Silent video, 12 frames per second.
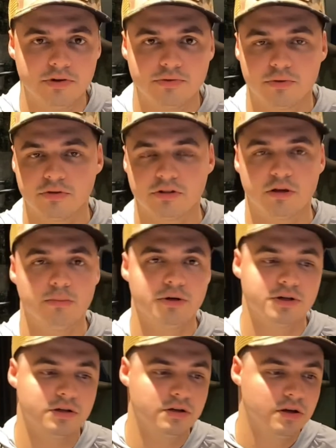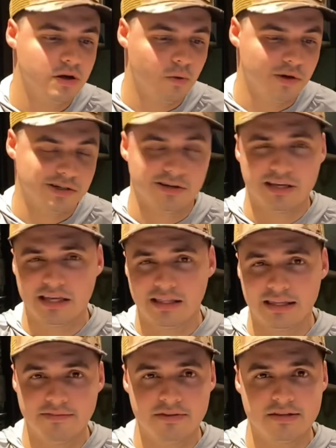Resource Commission, which I'll
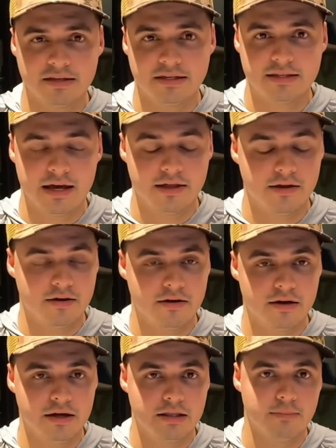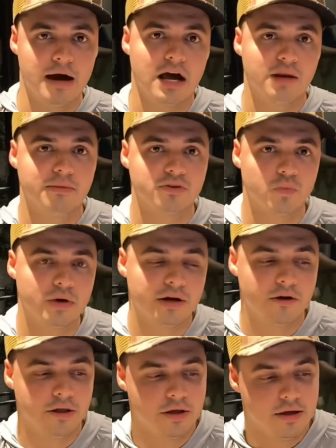leave this link down here in the bottom as
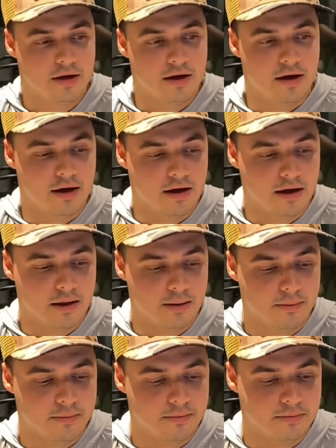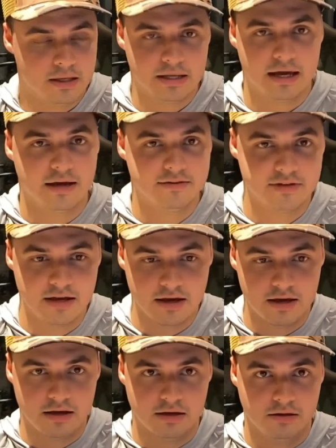well, it has
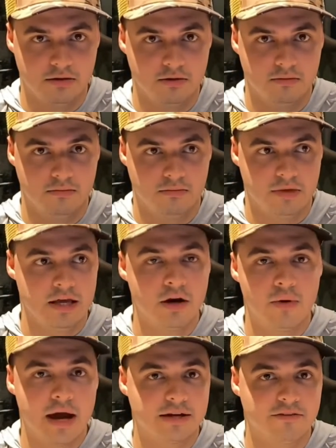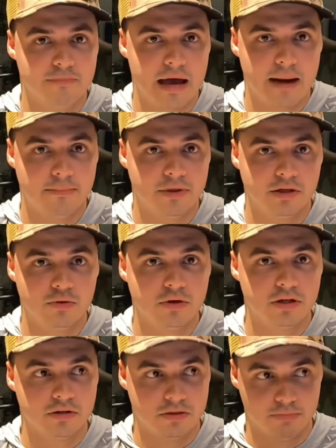a interactive map that you
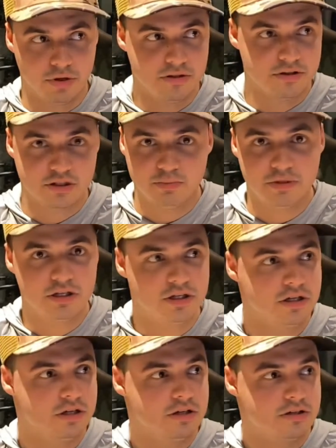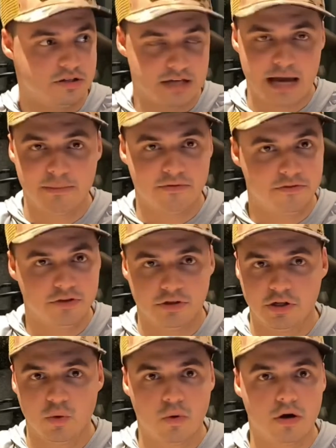can put in the species, the type of
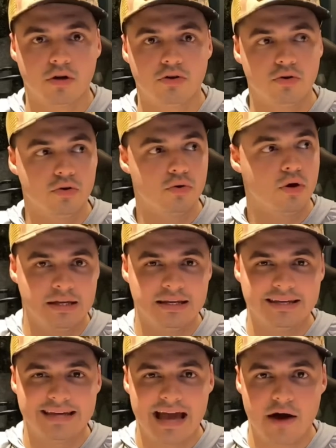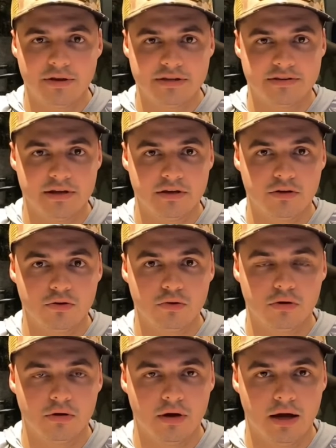fishing you want to do, any counties that
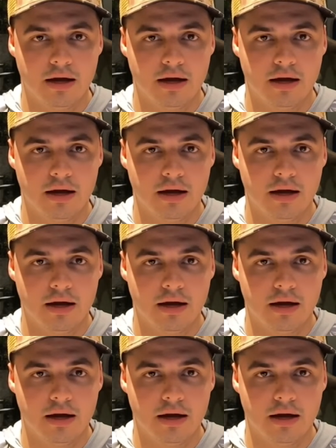you